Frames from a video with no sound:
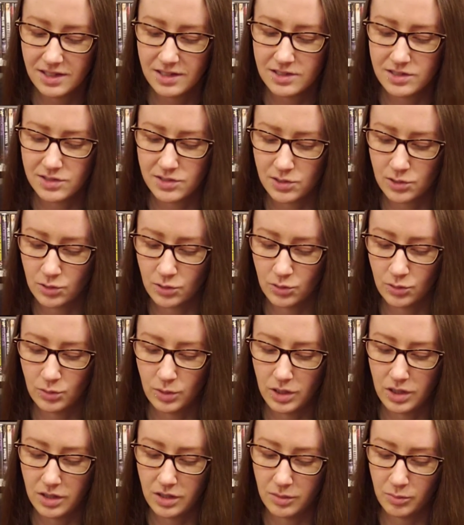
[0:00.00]
so
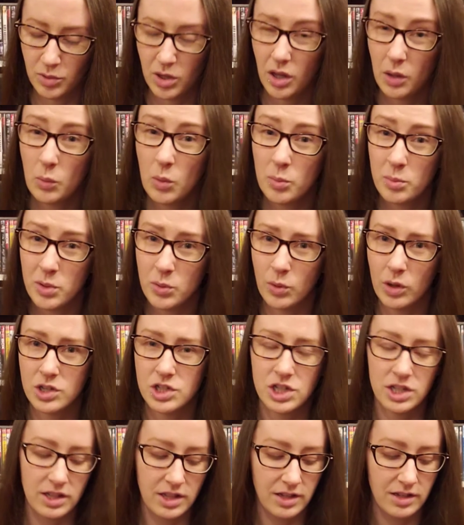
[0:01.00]
probably won't be
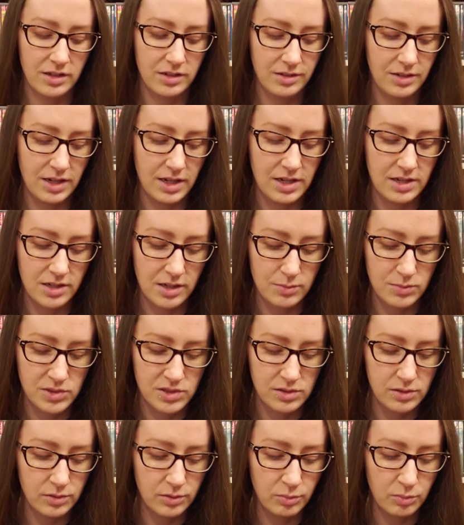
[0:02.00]
watching that anytime
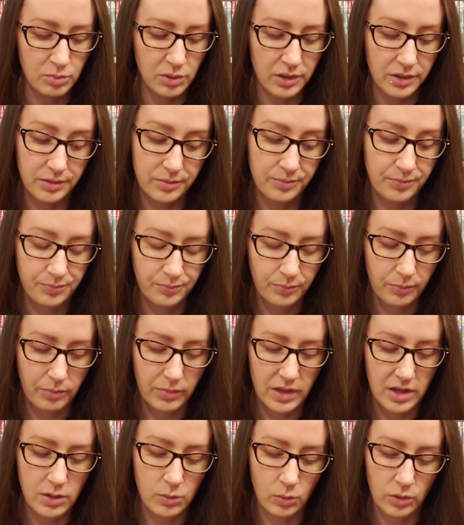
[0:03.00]
soon, but
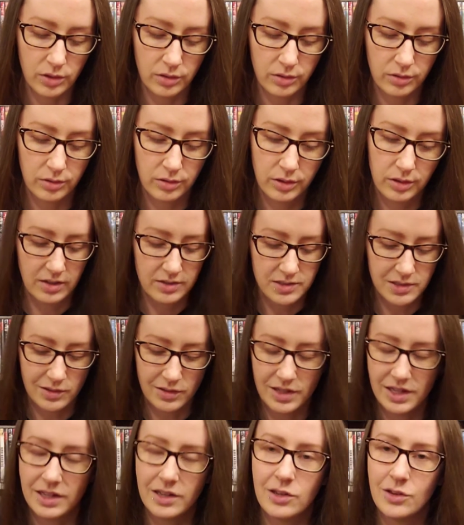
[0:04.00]
he will. So
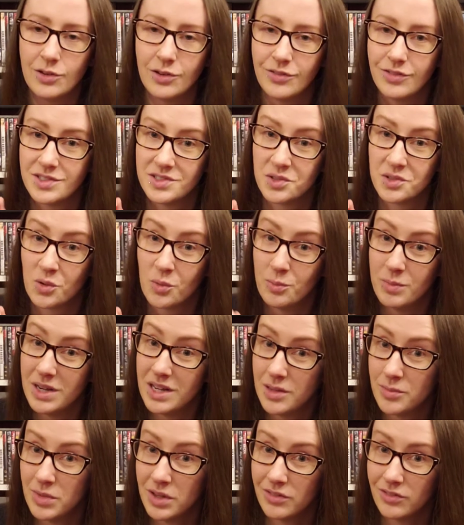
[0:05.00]
thank you to Physical
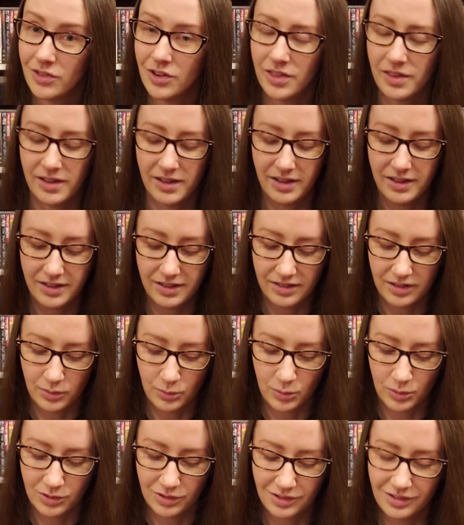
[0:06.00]
Media Man for that, and I
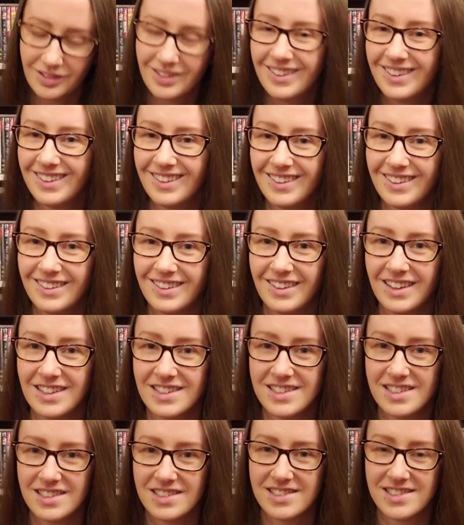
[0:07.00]
will link
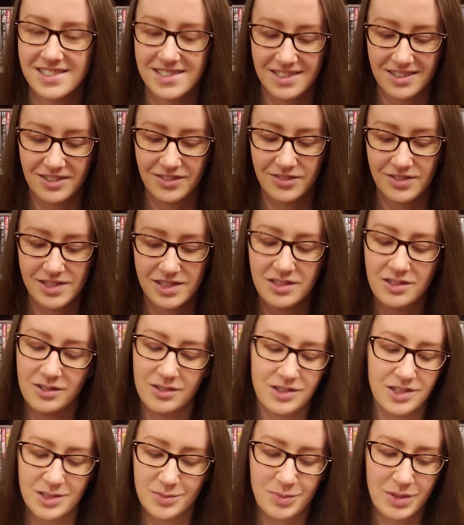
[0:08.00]
to his stuff too,
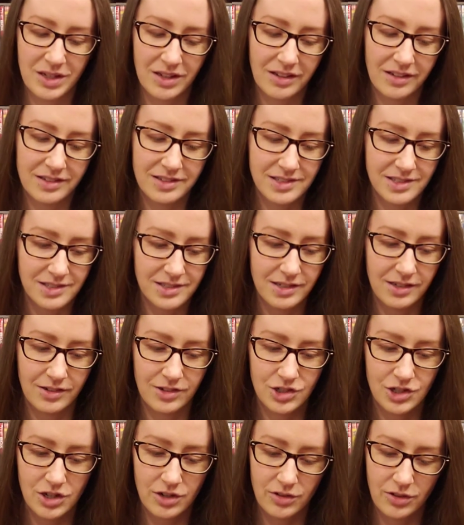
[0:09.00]
just because, you know,
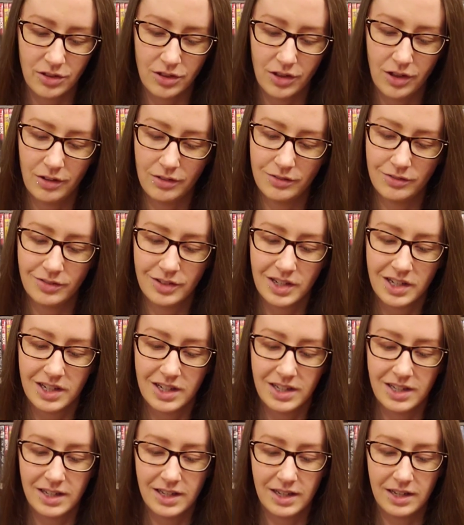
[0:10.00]
share the love.
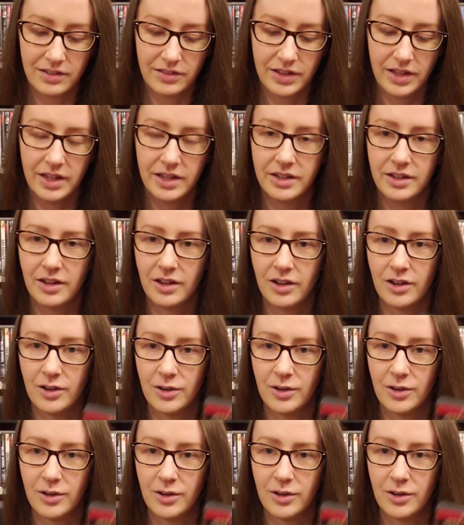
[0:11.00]
And then